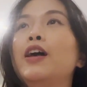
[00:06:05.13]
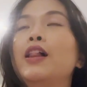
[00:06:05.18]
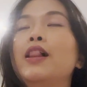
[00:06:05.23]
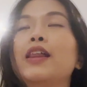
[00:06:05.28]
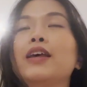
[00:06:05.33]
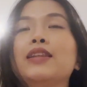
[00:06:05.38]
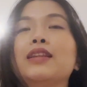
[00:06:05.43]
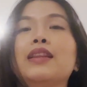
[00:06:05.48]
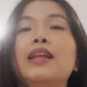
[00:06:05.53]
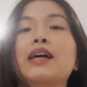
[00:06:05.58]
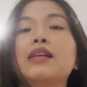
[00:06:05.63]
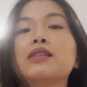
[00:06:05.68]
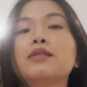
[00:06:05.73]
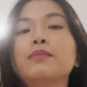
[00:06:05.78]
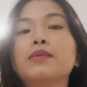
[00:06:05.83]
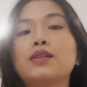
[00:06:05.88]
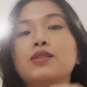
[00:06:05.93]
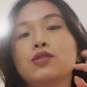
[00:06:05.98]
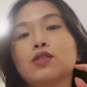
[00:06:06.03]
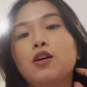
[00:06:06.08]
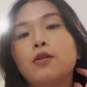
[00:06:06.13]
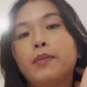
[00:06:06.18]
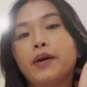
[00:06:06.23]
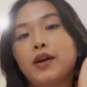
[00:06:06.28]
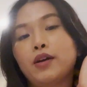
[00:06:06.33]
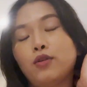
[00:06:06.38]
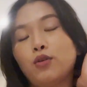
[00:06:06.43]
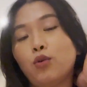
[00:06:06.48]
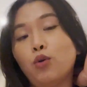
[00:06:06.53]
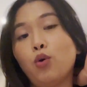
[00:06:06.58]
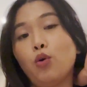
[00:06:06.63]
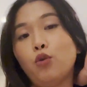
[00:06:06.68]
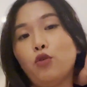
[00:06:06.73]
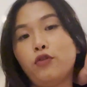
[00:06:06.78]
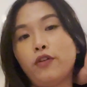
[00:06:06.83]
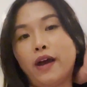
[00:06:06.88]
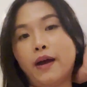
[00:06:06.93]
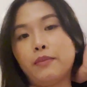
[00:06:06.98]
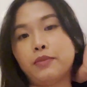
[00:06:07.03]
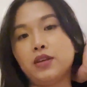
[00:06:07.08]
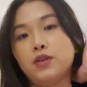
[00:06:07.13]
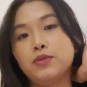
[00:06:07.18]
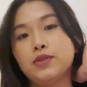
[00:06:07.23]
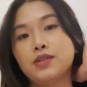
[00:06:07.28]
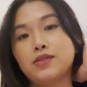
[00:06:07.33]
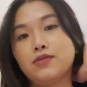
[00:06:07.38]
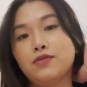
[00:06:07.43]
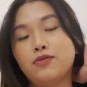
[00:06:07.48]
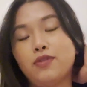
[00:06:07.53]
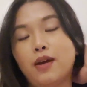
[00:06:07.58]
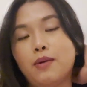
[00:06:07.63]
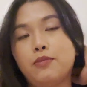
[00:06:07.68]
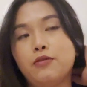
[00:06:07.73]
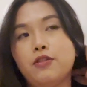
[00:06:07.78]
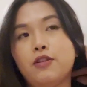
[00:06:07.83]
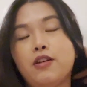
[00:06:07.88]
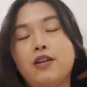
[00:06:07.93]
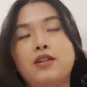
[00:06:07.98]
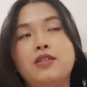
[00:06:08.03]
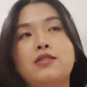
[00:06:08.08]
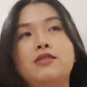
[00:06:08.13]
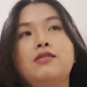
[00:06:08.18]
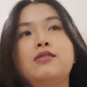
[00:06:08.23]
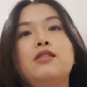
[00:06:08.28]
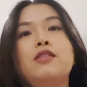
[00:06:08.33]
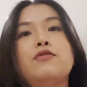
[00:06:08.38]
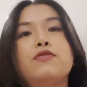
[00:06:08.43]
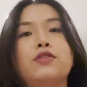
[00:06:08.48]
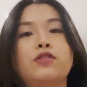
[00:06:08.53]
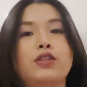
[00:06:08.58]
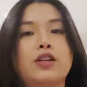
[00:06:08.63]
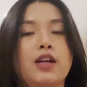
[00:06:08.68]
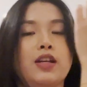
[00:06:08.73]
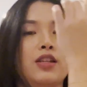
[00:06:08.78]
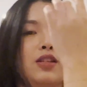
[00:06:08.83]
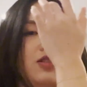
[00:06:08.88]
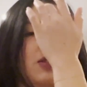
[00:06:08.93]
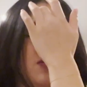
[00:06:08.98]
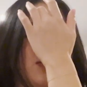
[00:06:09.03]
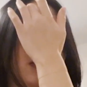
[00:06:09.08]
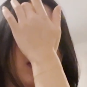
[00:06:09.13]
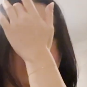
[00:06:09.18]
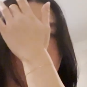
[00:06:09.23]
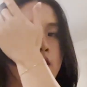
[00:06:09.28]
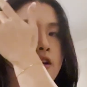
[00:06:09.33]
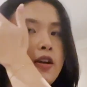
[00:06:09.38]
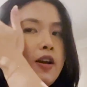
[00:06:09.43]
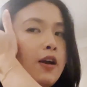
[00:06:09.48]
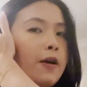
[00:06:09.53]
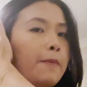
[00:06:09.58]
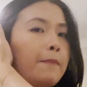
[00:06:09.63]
Like the last time I saw my whole family was in February this year for Chinese New Year.